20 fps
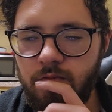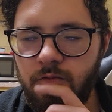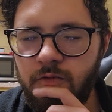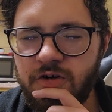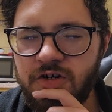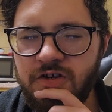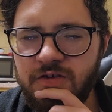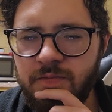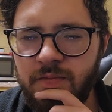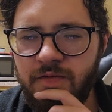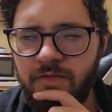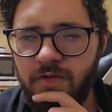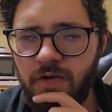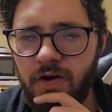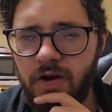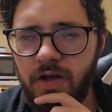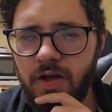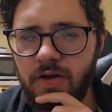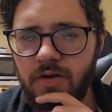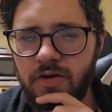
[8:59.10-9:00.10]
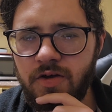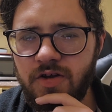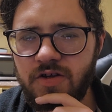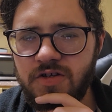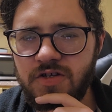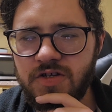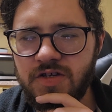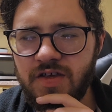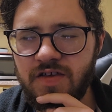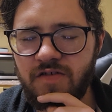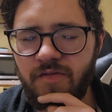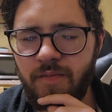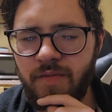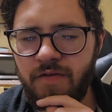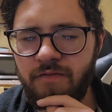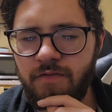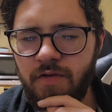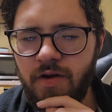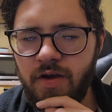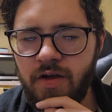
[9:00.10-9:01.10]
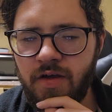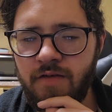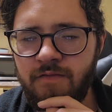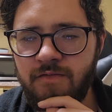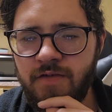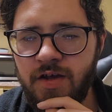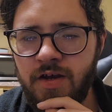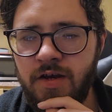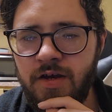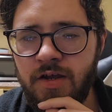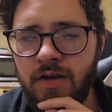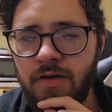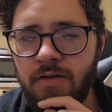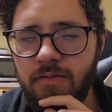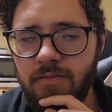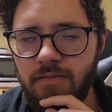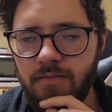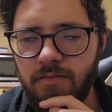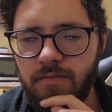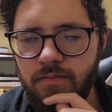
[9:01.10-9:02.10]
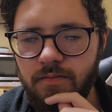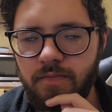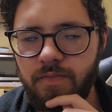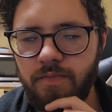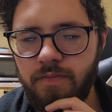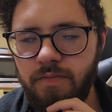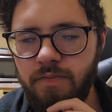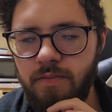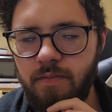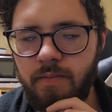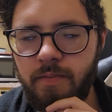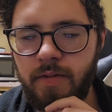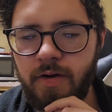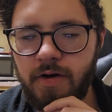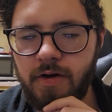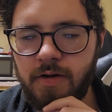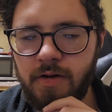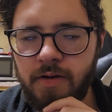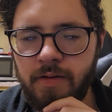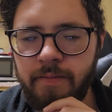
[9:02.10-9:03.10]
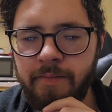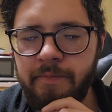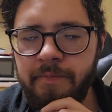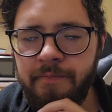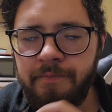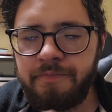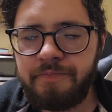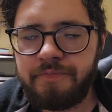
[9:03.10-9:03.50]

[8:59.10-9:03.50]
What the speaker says: which has been very good. It just hasn't been very convenient. But I